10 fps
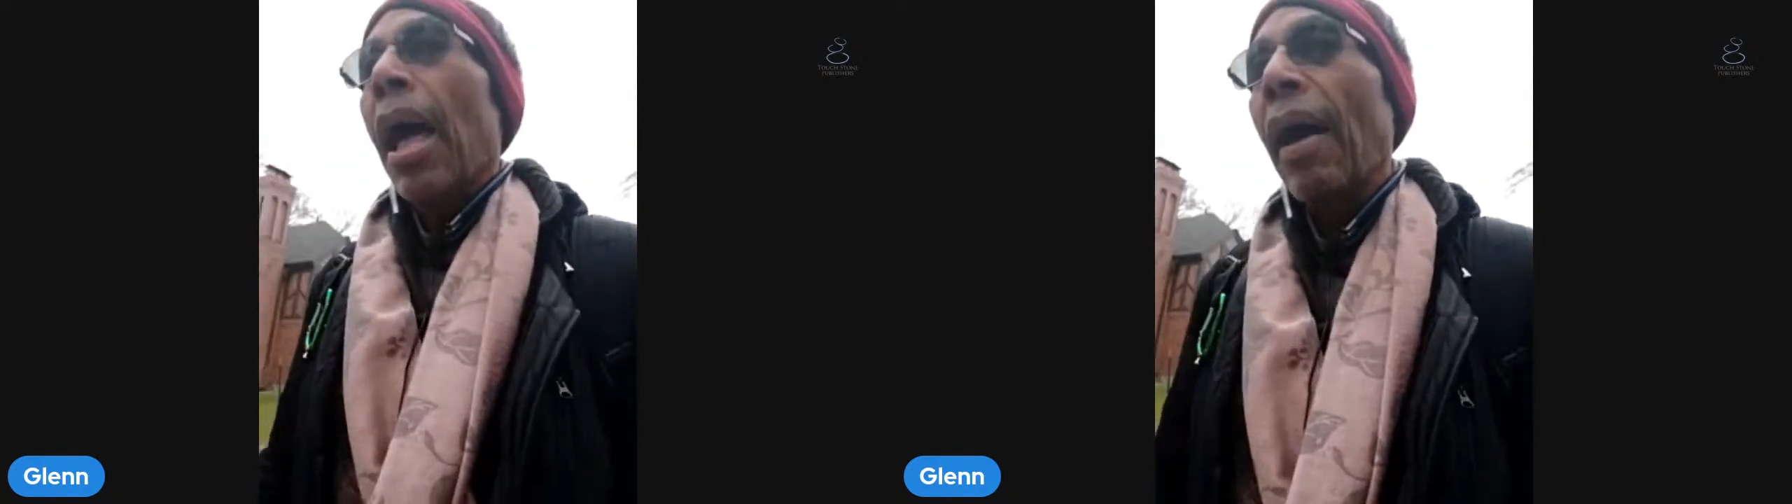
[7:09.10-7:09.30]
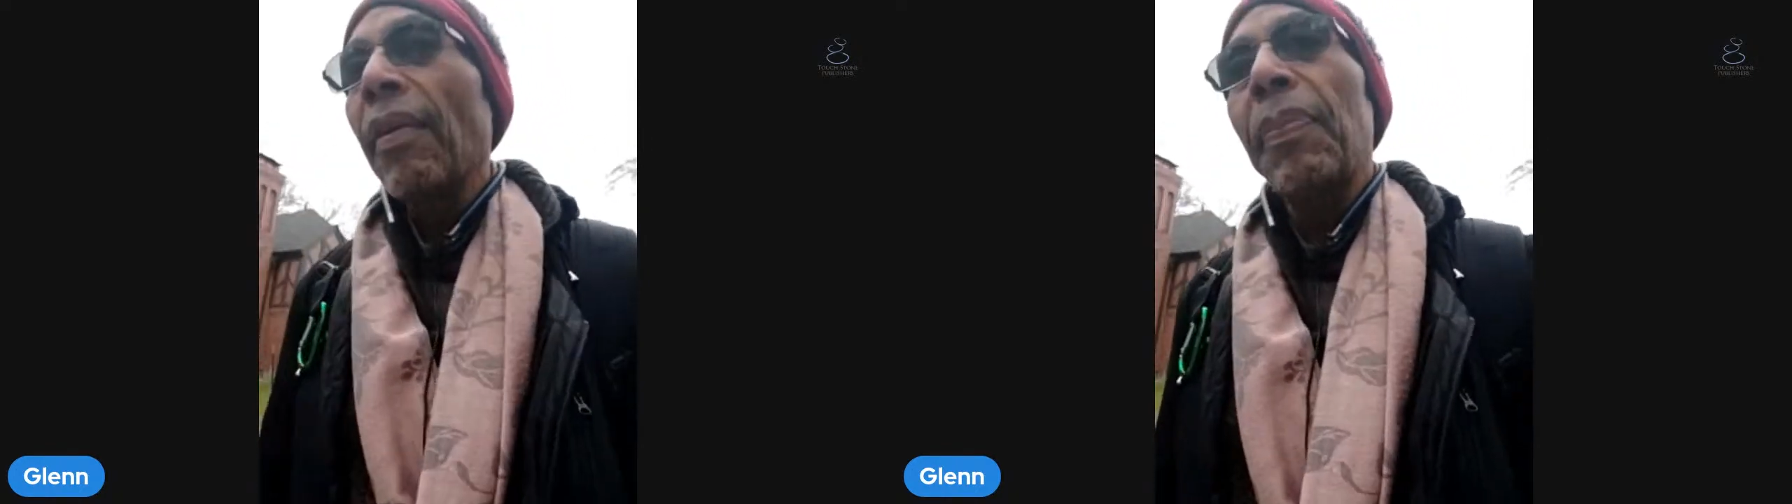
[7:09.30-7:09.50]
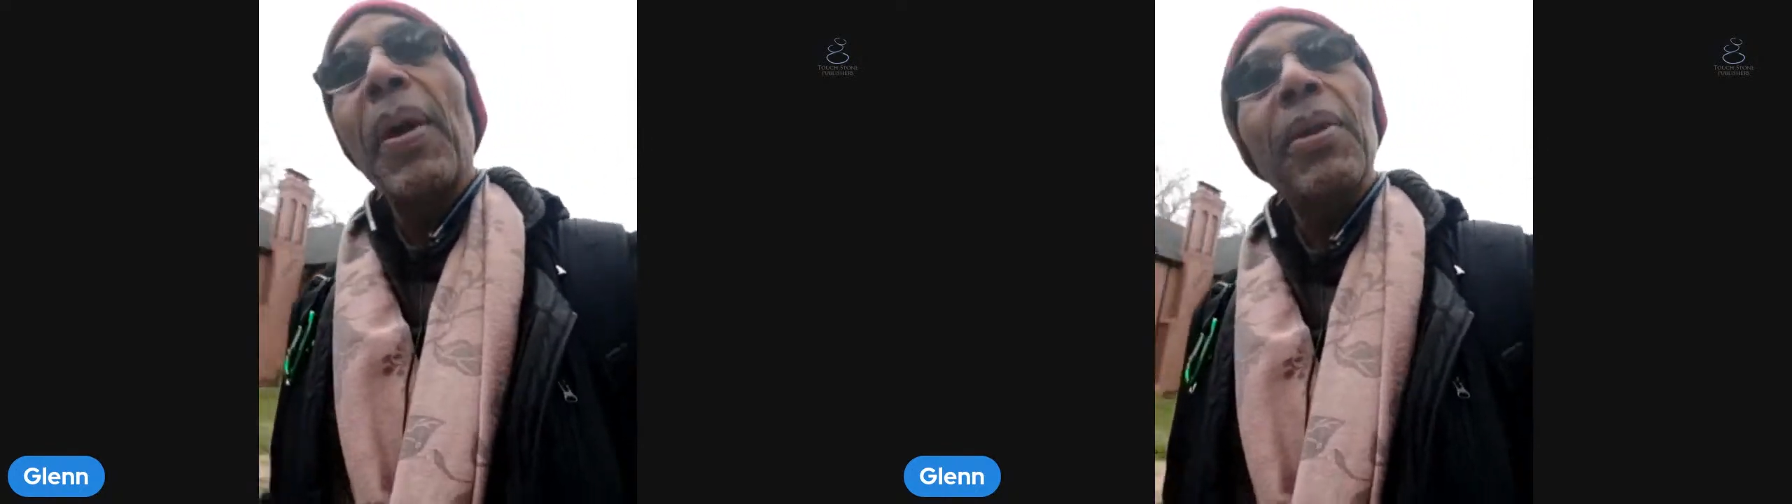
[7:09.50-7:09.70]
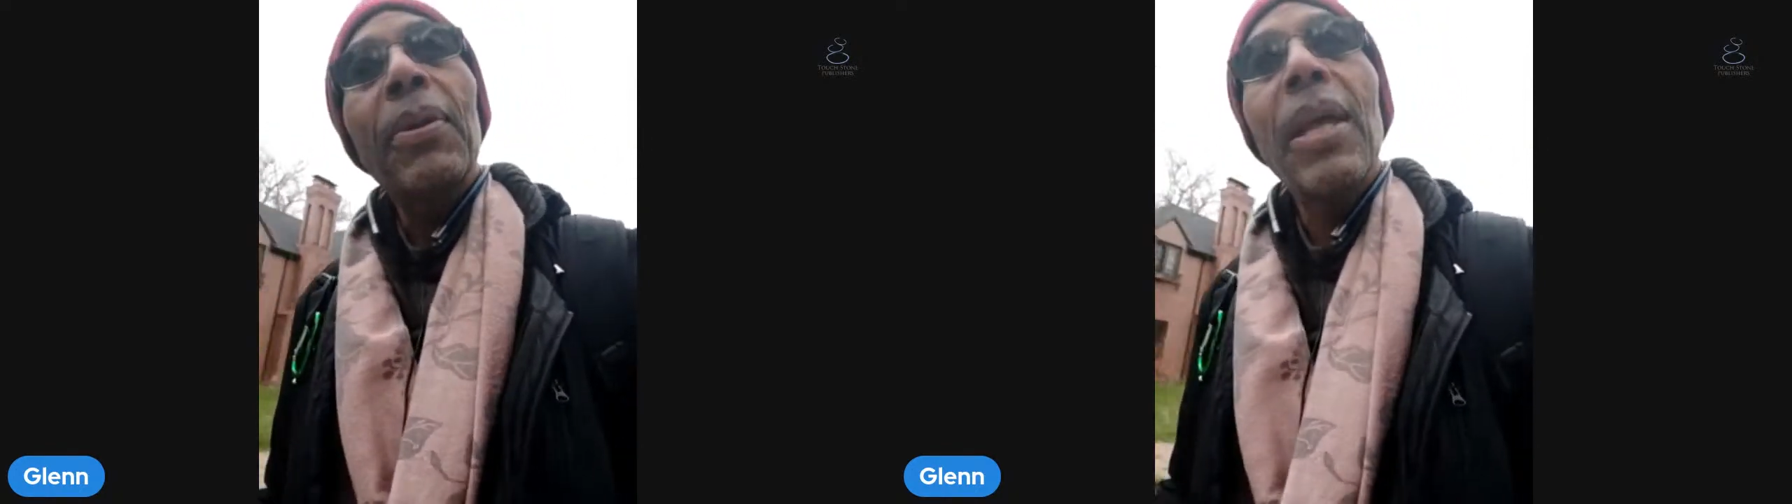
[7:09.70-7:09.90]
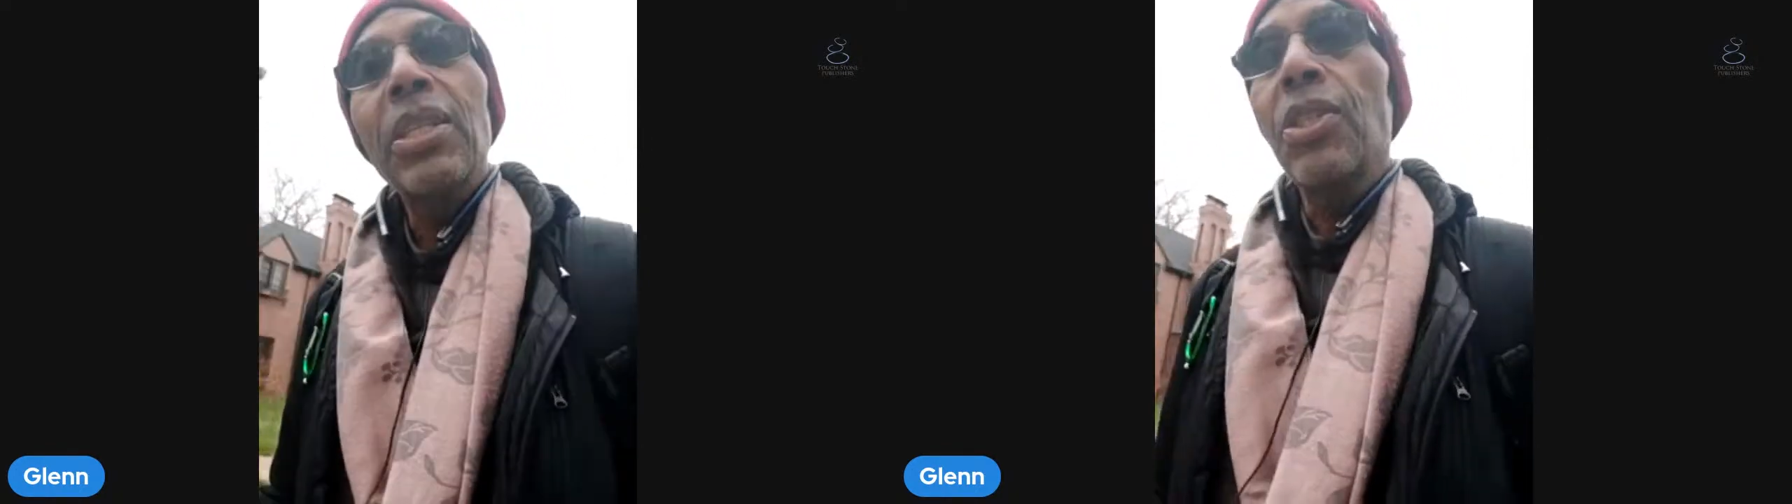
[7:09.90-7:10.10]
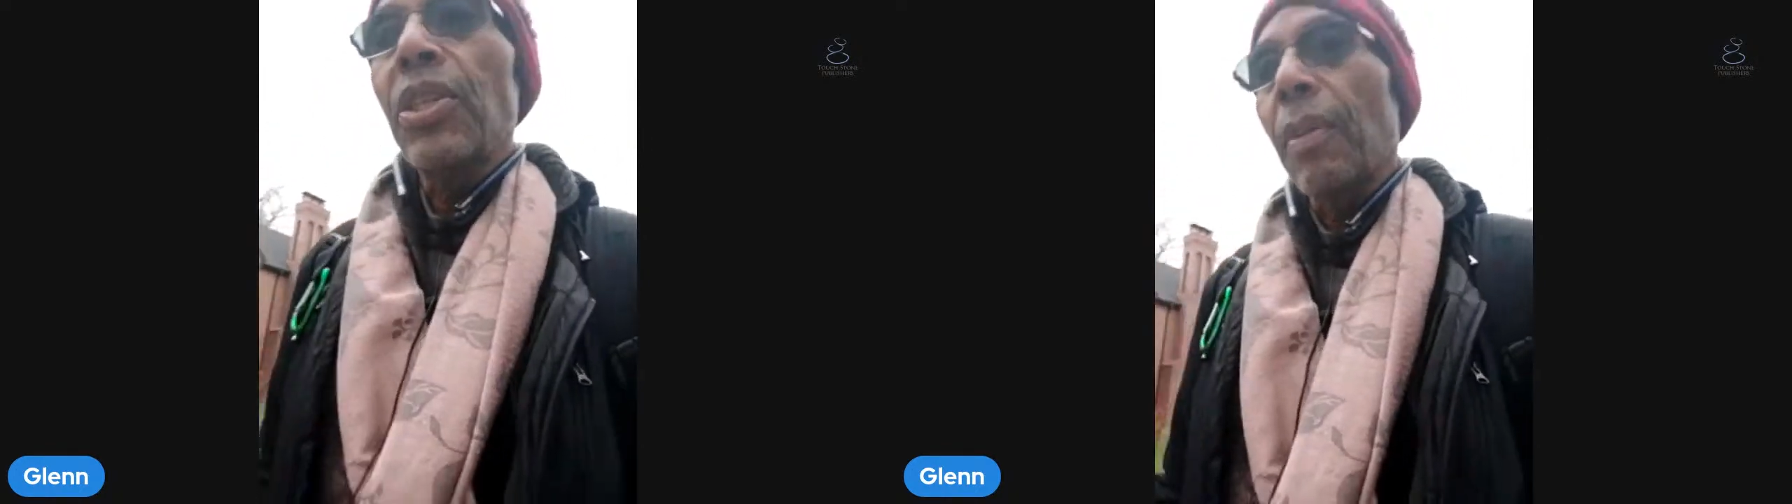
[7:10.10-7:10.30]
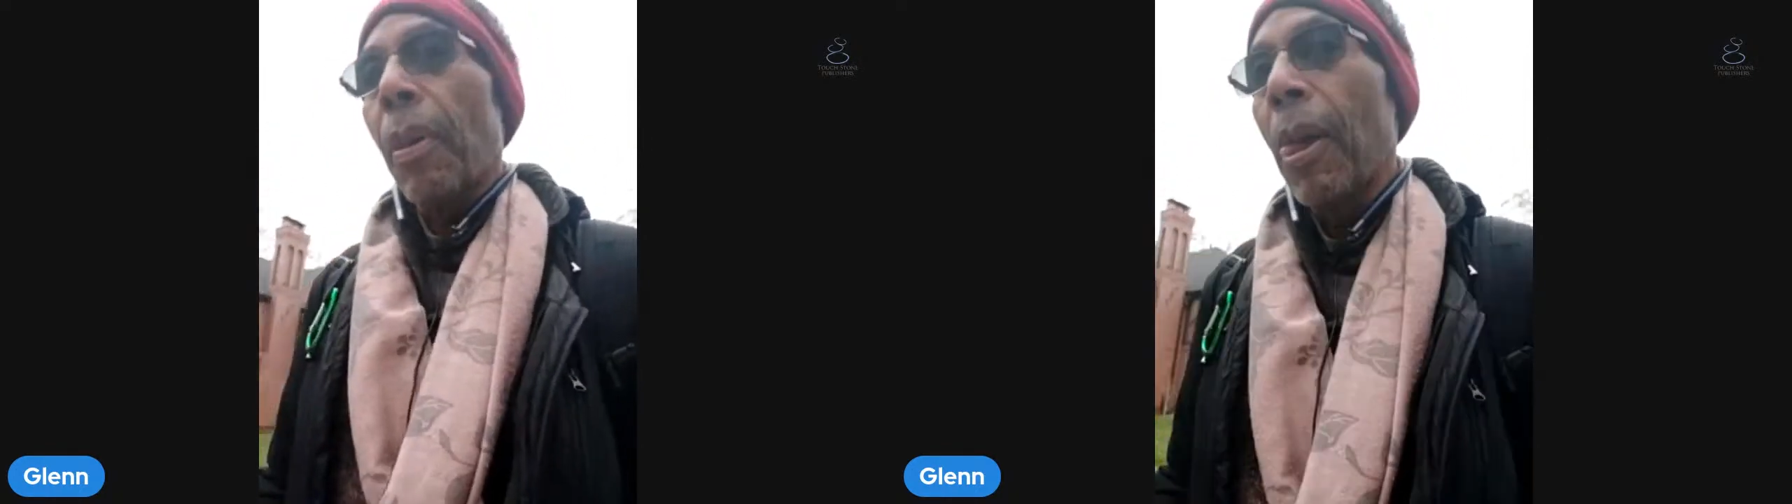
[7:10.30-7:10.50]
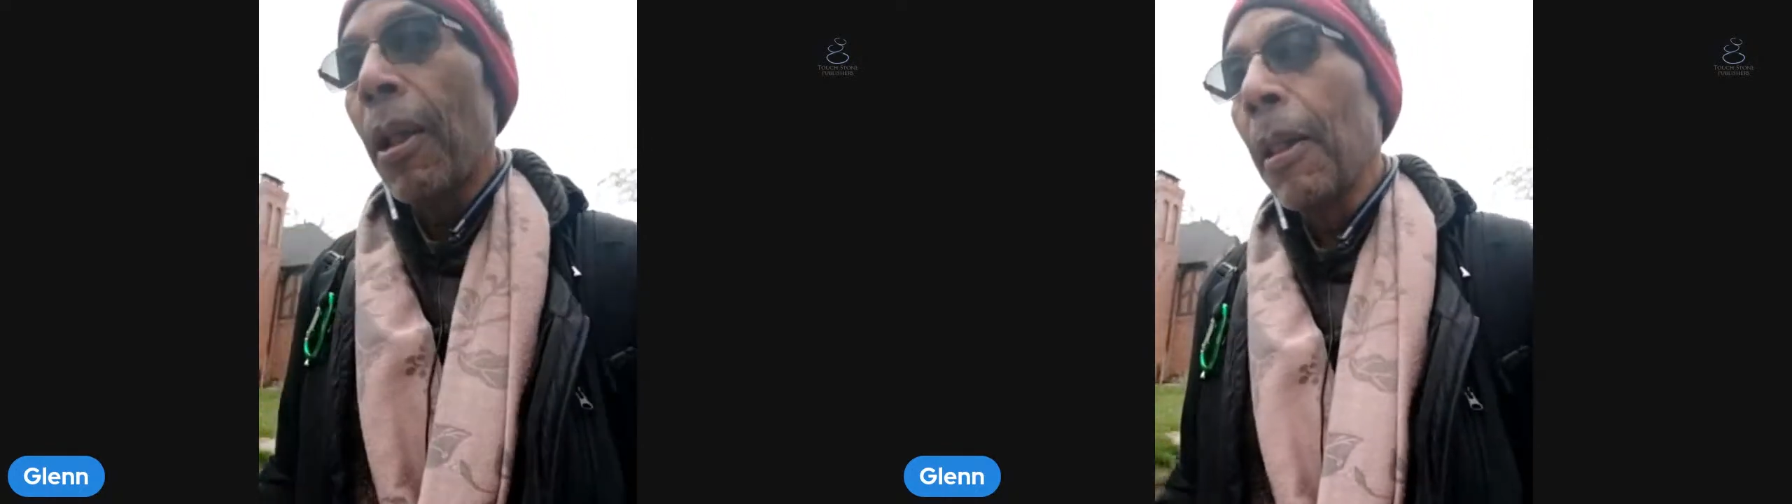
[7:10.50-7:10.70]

have a better relationship.